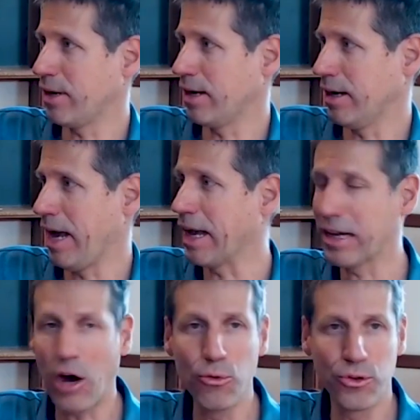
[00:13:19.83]

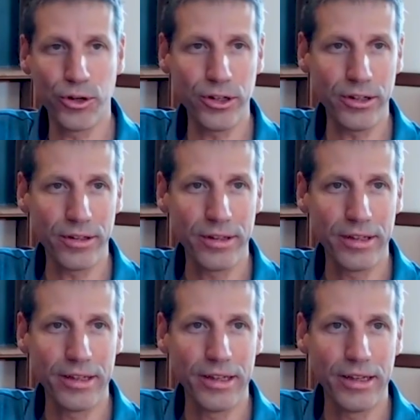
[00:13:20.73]
encountered
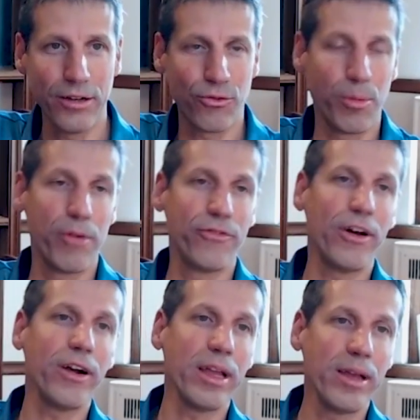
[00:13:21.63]
from a
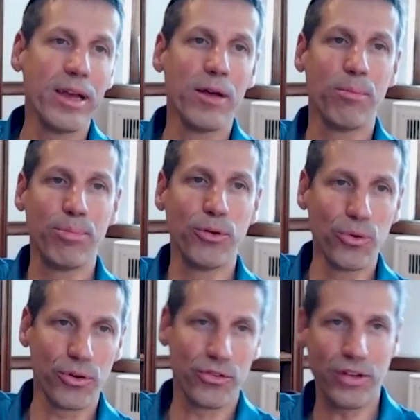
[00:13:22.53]
very
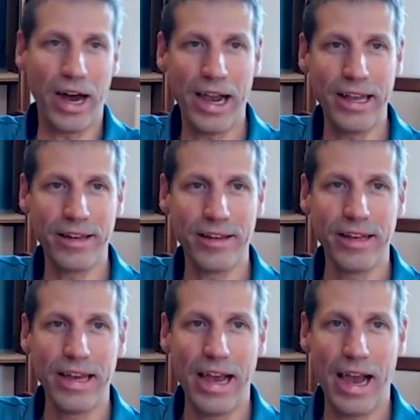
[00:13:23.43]
pure side,
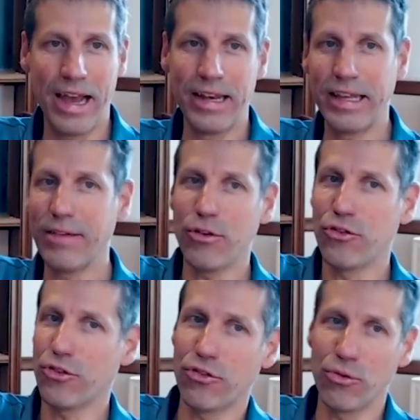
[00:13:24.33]
and even
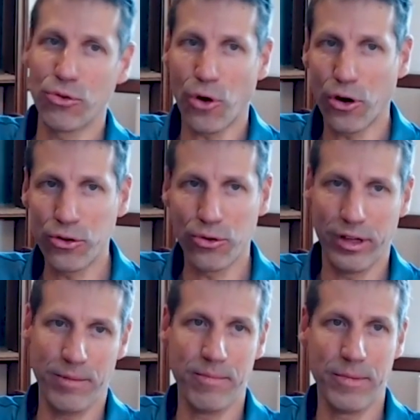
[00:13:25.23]
just to talk to
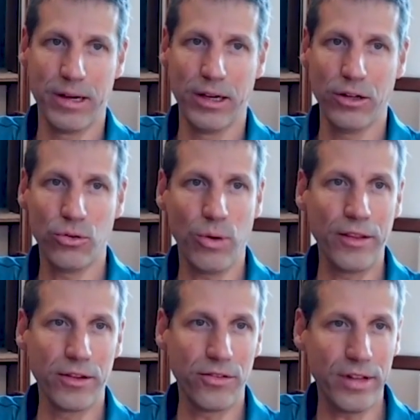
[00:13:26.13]
them, to
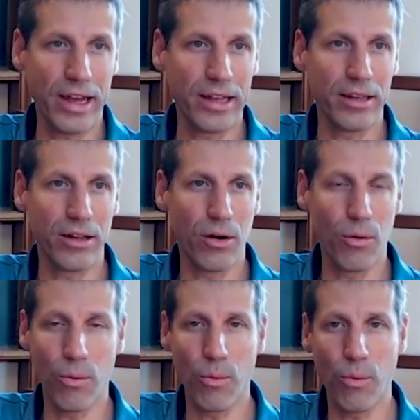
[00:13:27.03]
understand
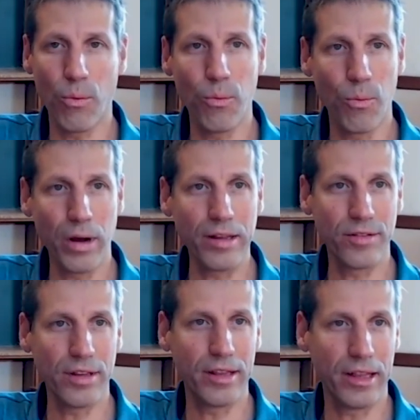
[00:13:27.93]
what is
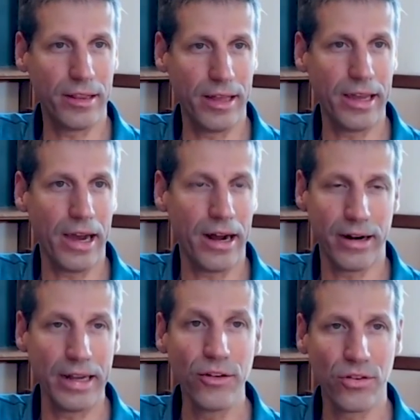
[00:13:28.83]
it that they are
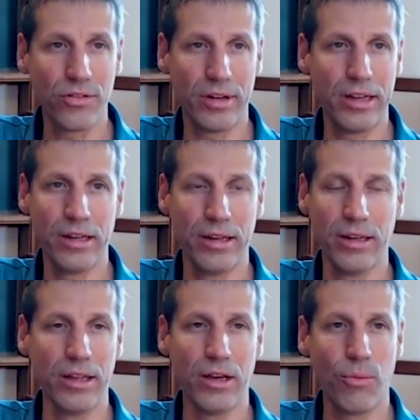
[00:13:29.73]
interested in,
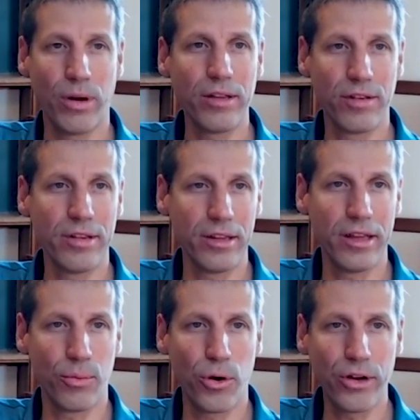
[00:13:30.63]
what is it that they're
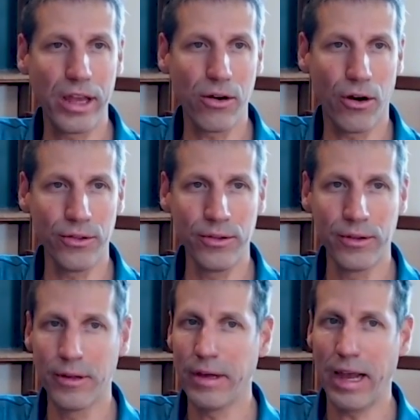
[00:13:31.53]
working on,
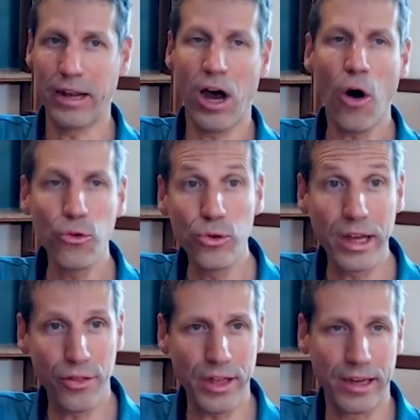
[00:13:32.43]
and how do they
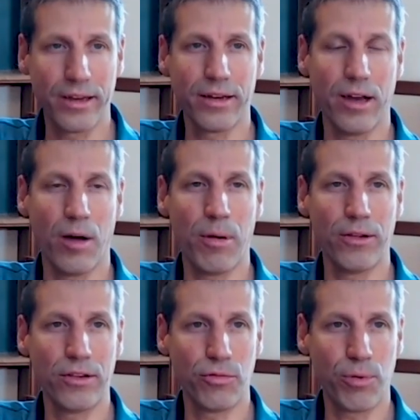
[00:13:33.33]
think about
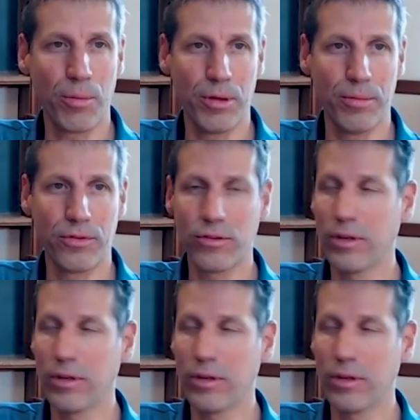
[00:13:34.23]
these problems?